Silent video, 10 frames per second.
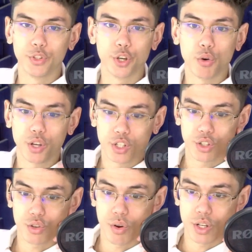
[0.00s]
Jokic is
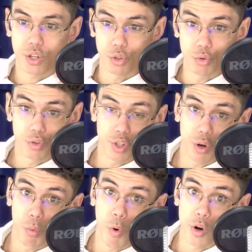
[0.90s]
going to lose the
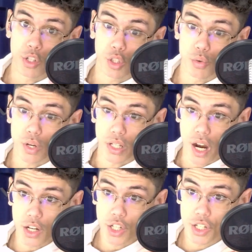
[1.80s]
award to Luka
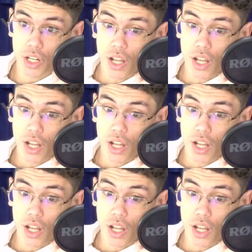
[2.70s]
Doncic